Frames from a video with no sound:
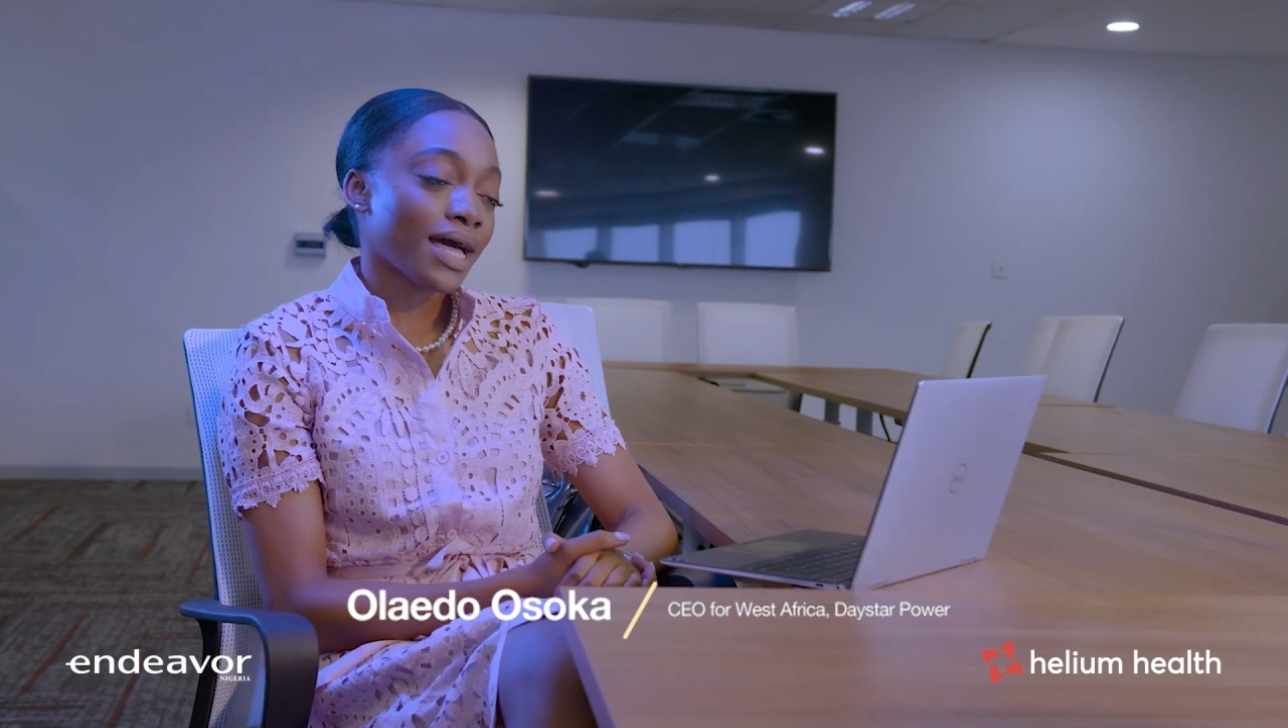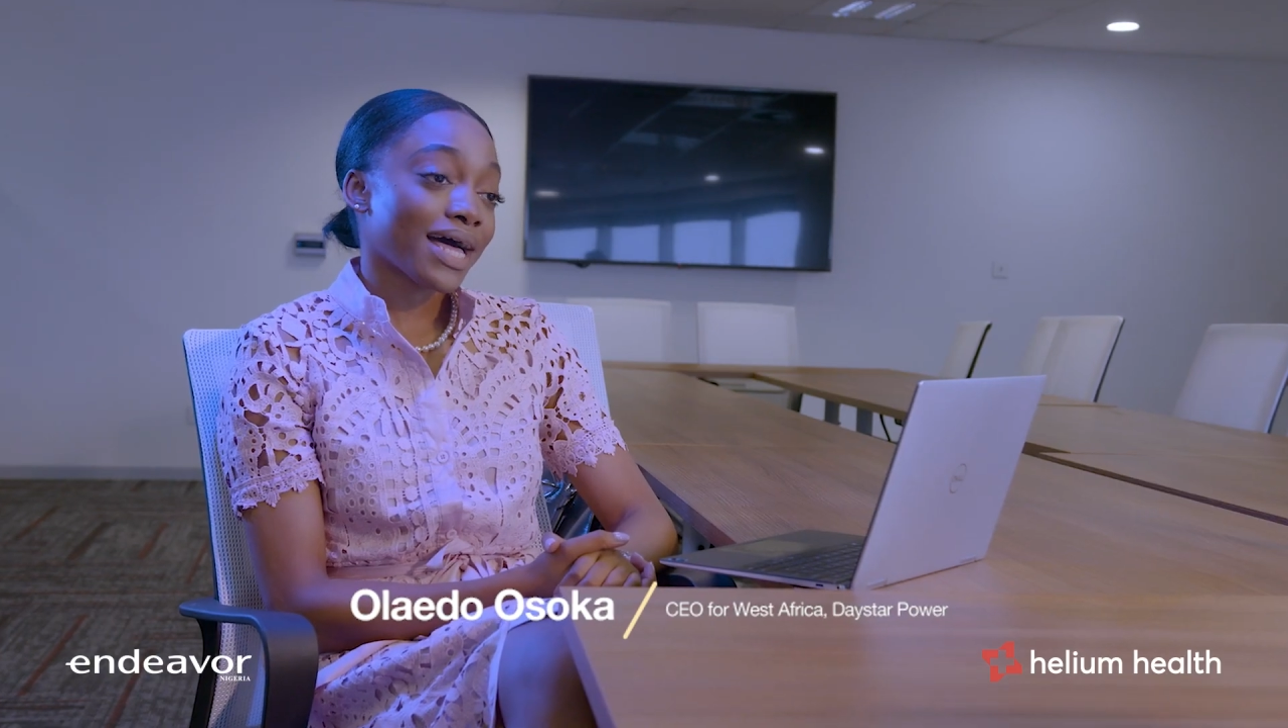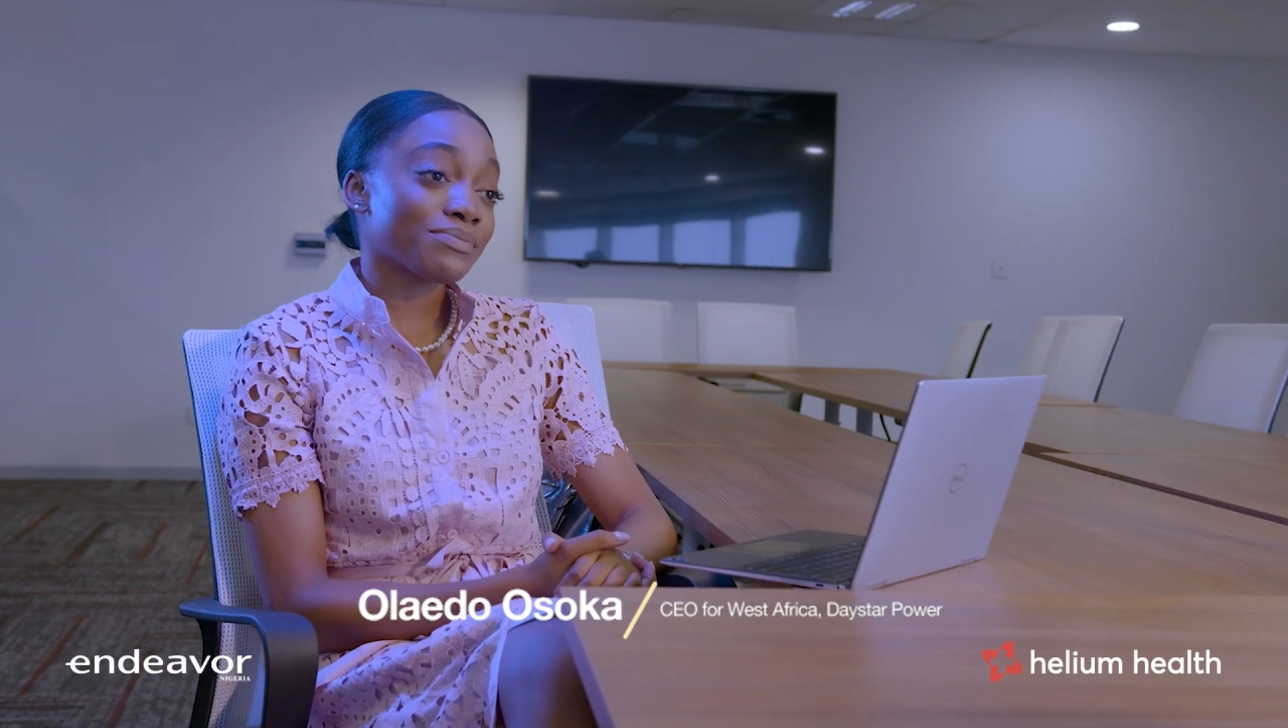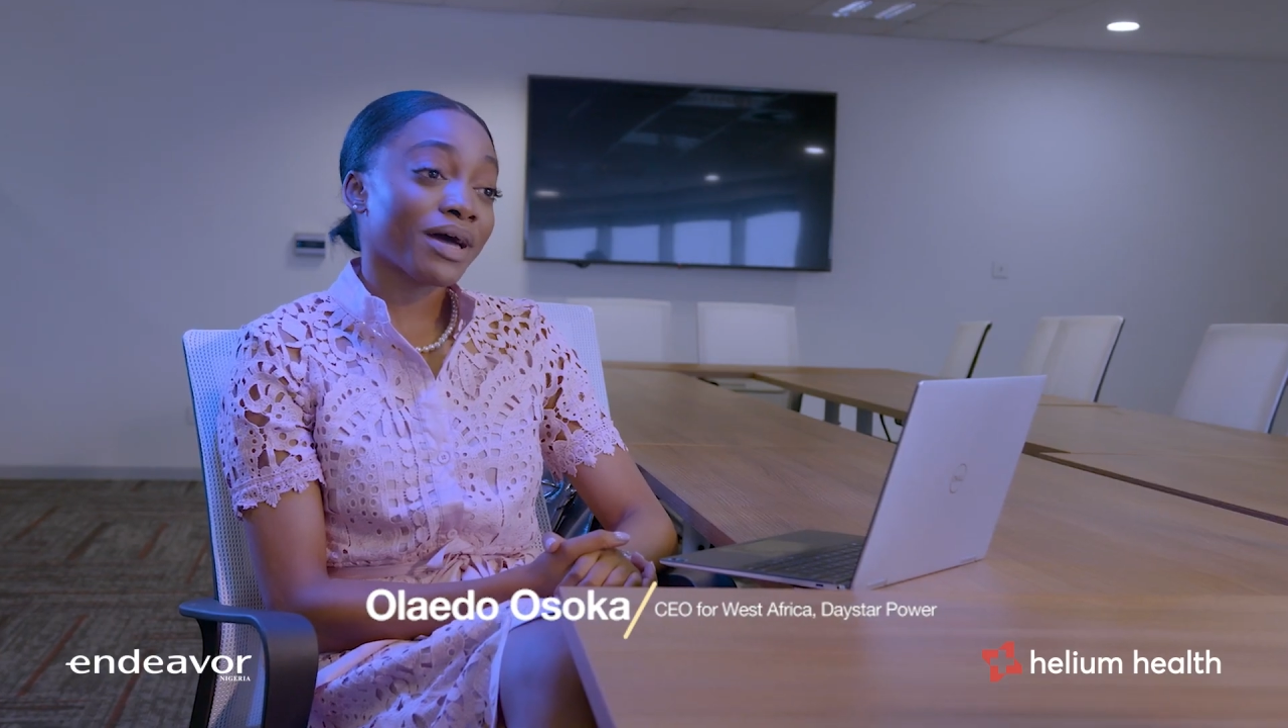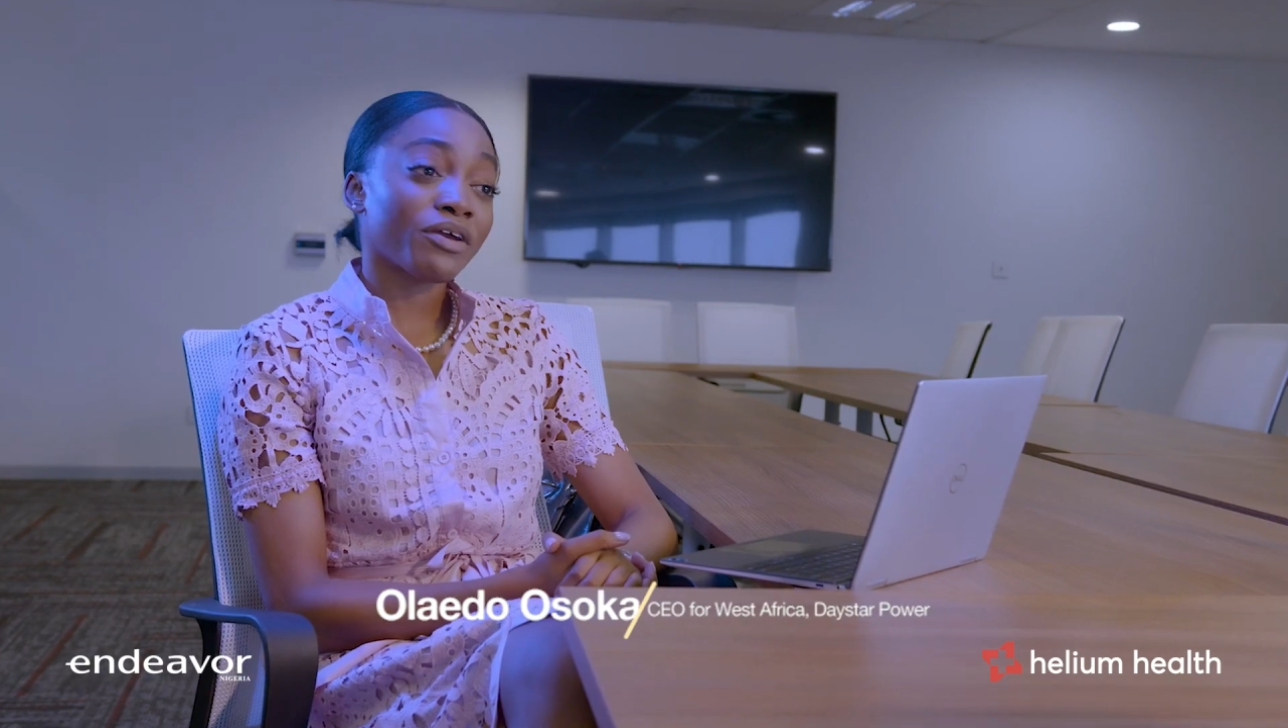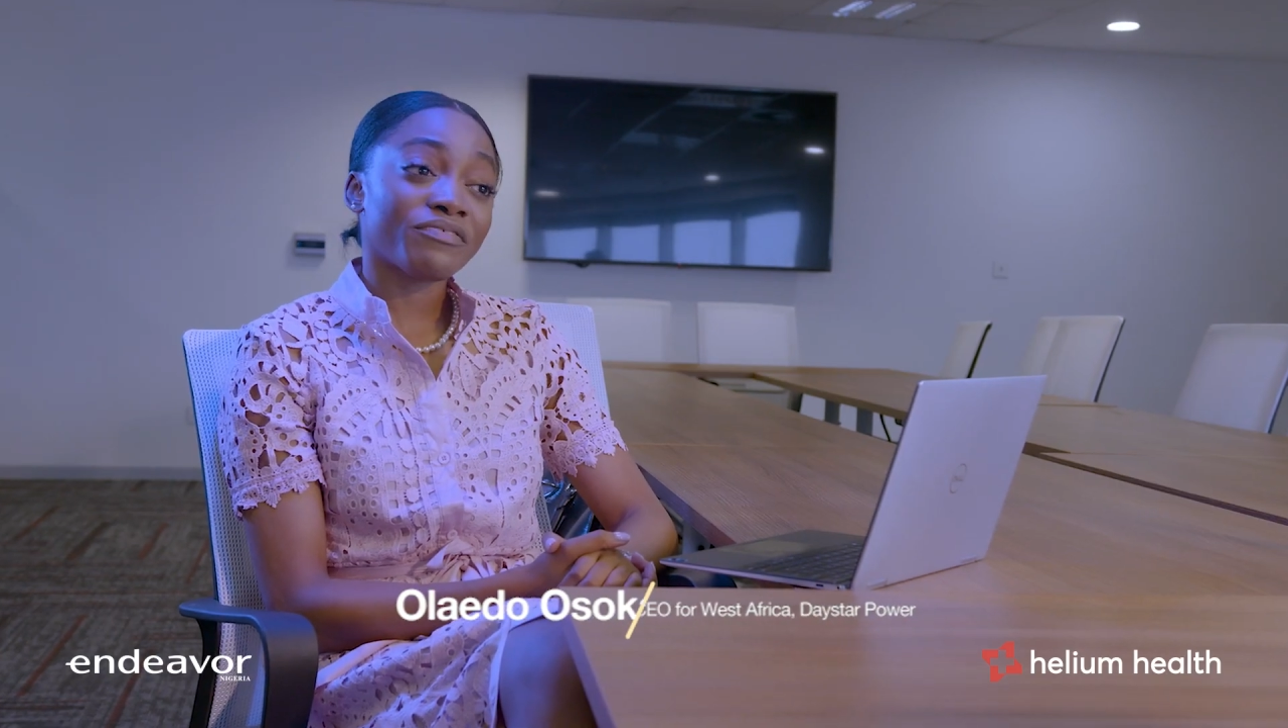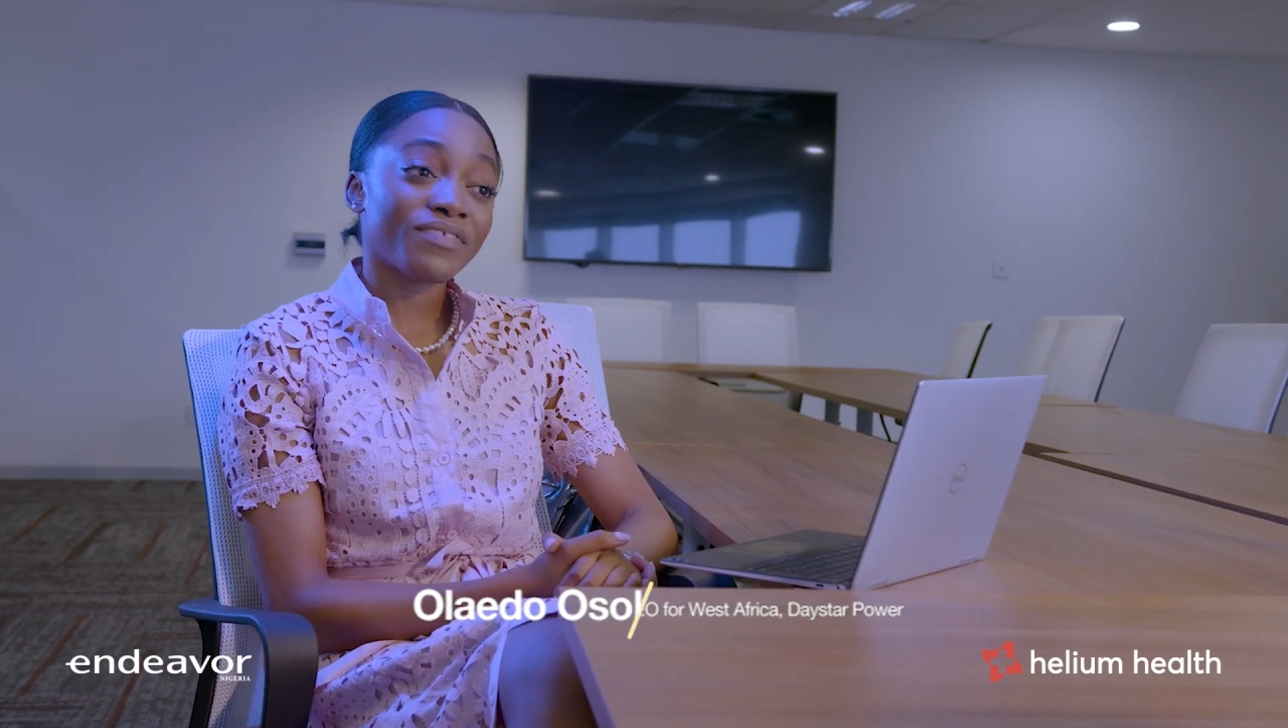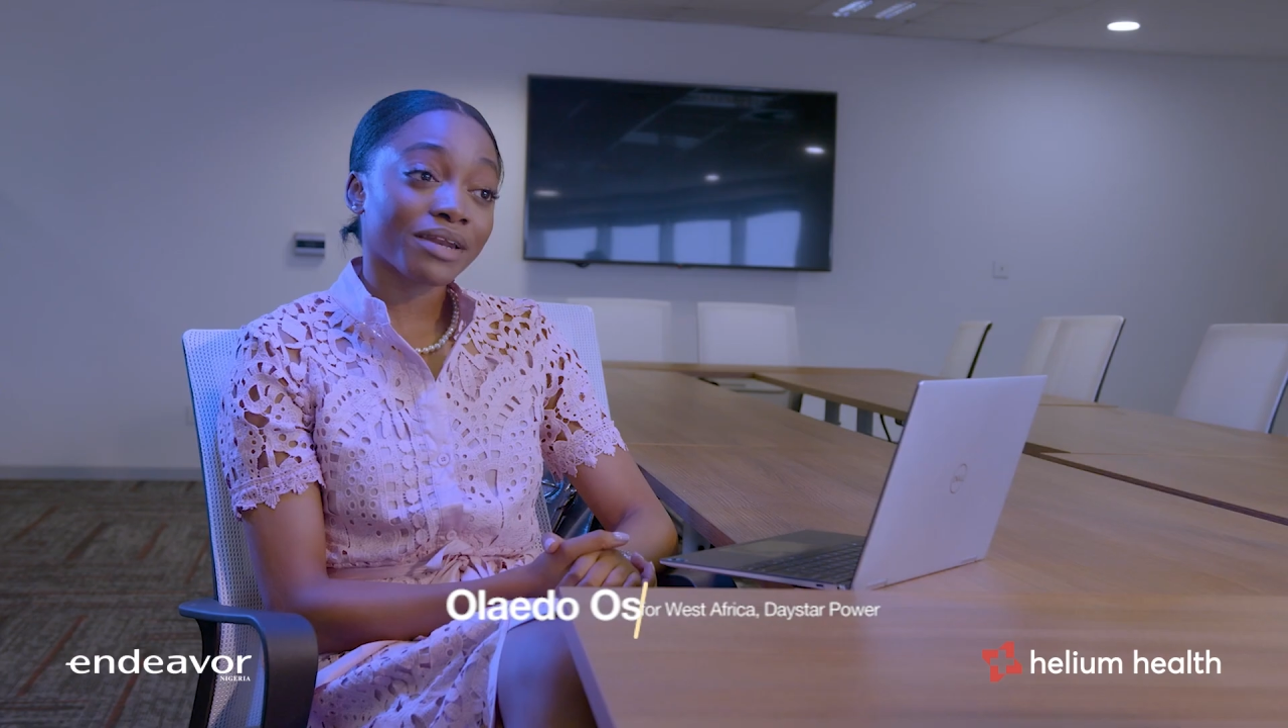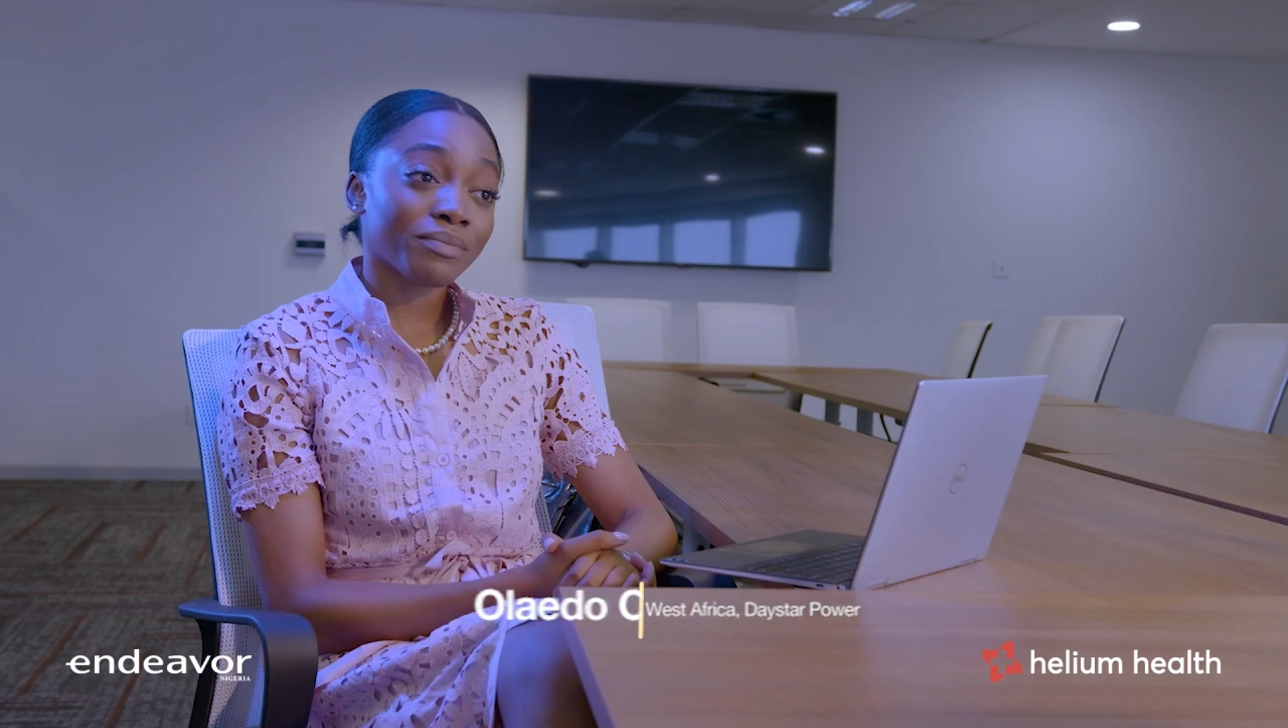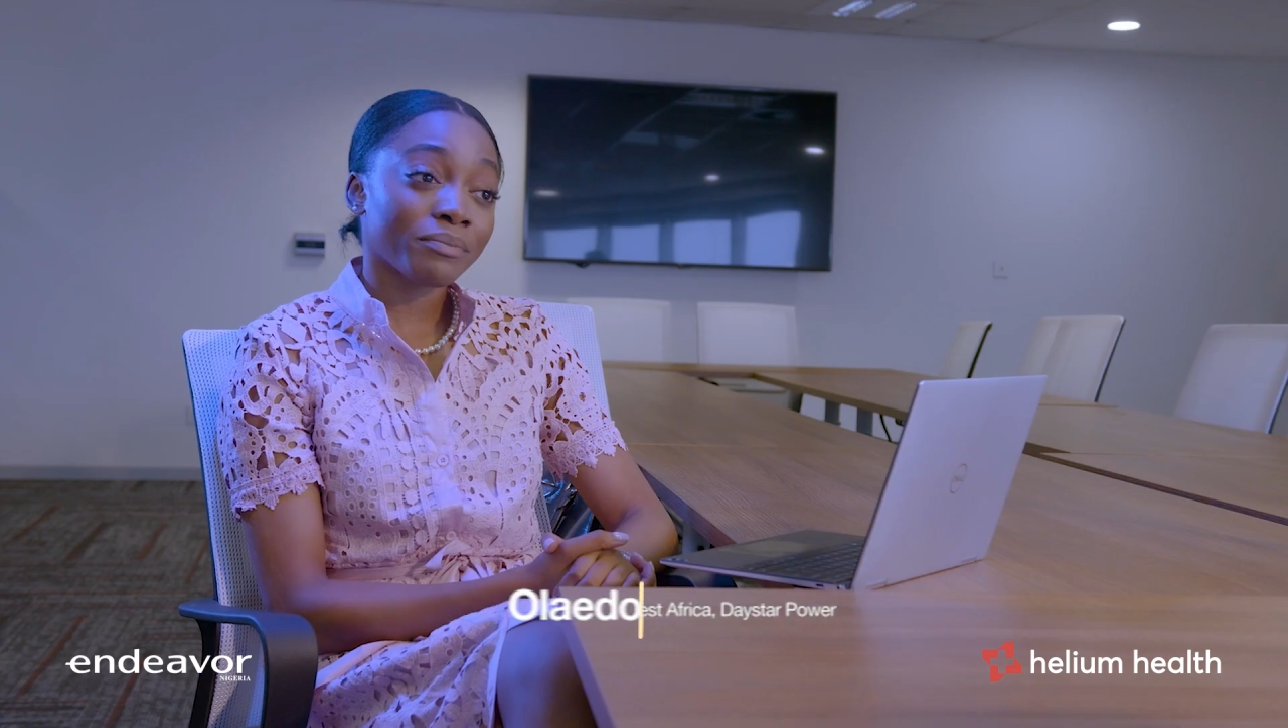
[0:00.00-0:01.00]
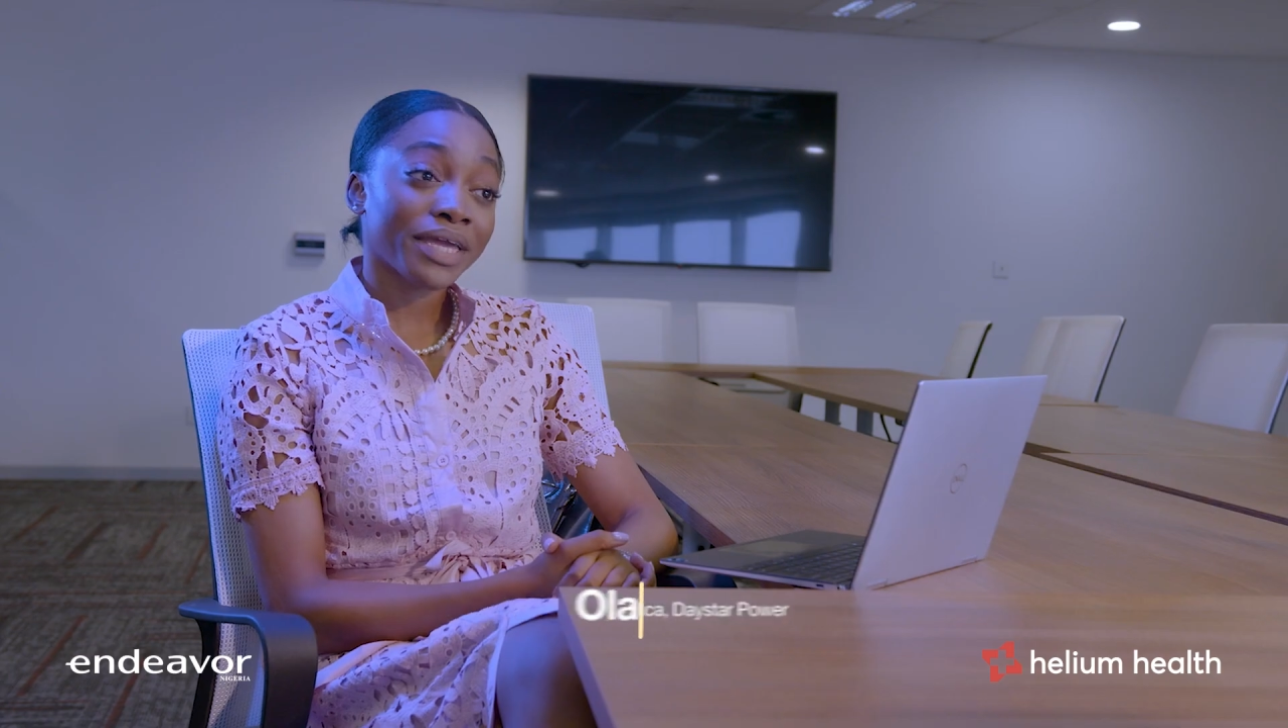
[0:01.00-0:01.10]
As a matter of fact, my